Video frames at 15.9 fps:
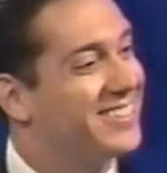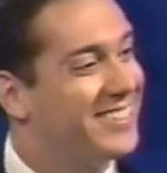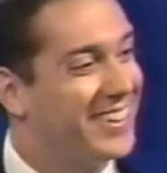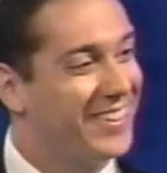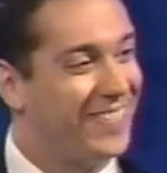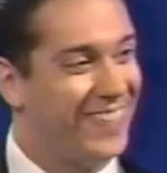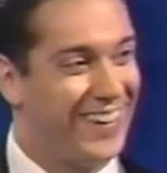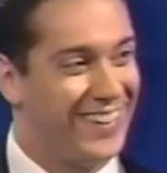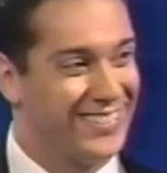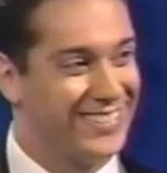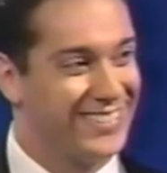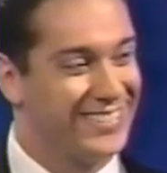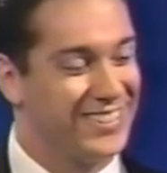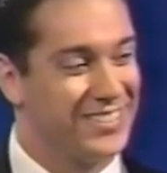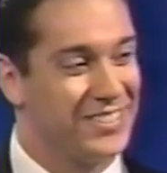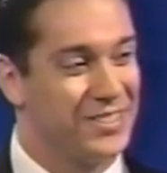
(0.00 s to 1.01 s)
a data warehousing
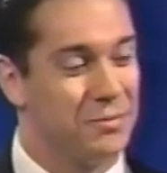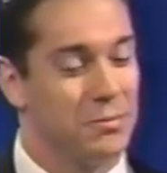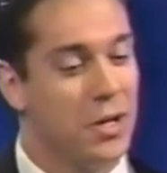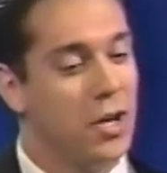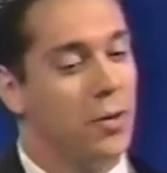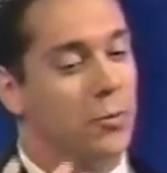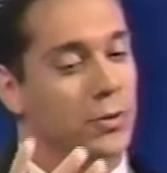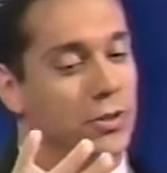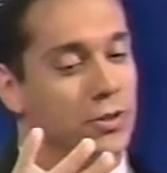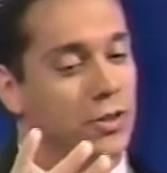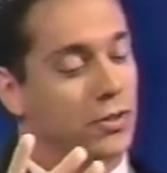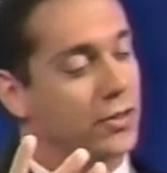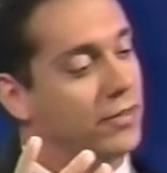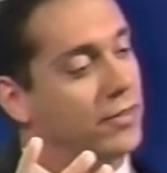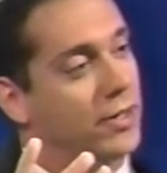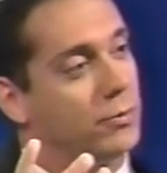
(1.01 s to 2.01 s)
system. Right. When you
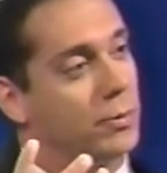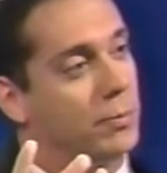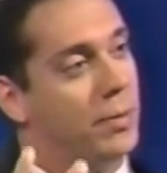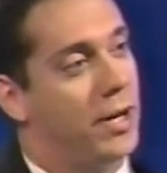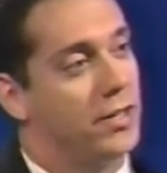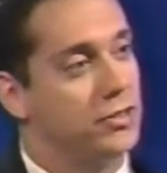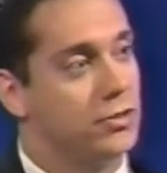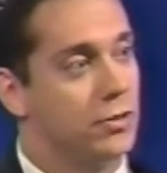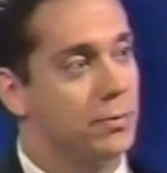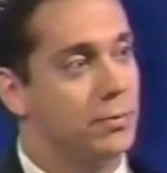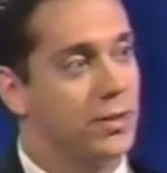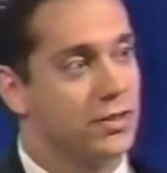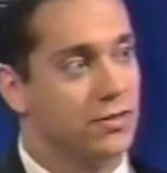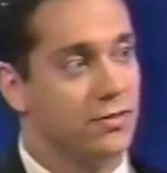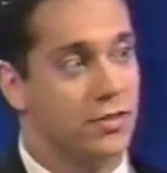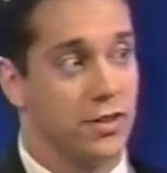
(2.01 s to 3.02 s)
don't have that repository, it
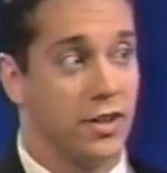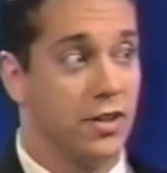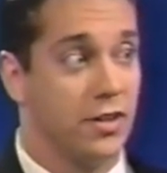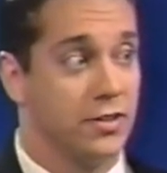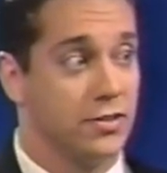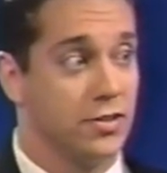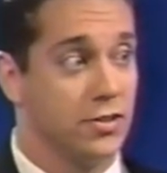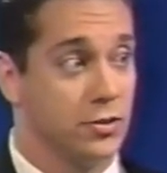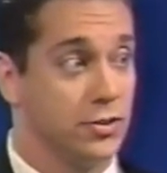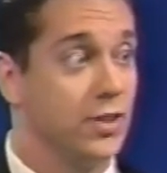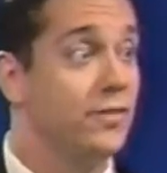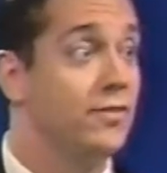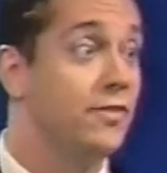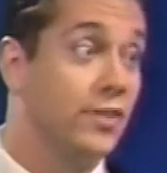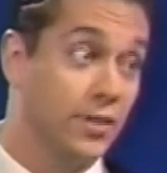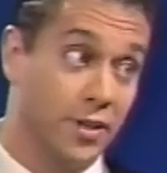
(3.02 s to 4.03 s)
makes it very hard to search
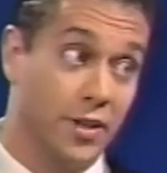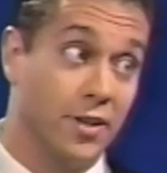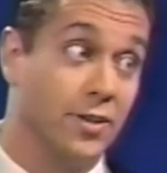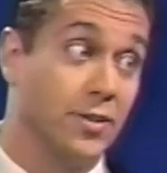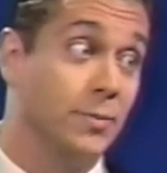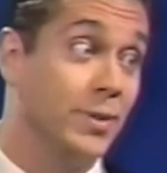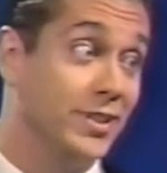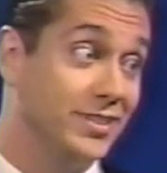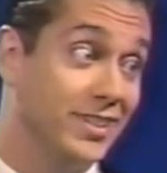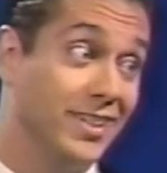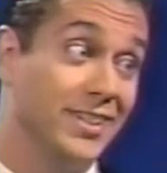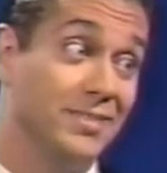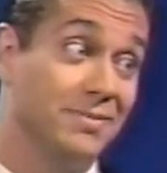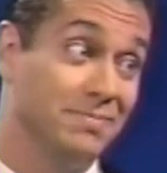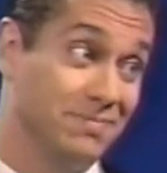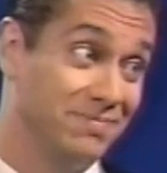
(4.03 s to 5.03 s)
and very hard to maintain.
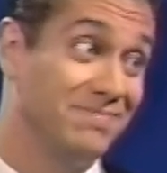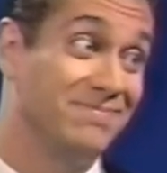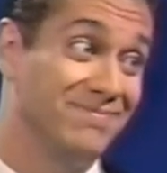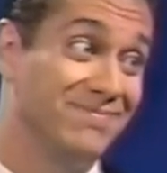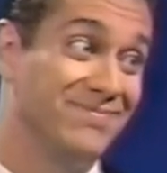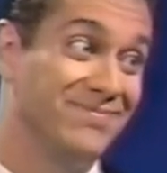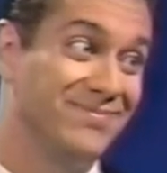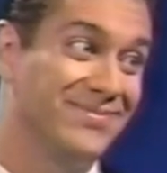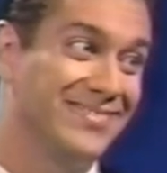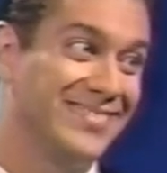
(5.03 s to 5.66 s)
Right, right. Now,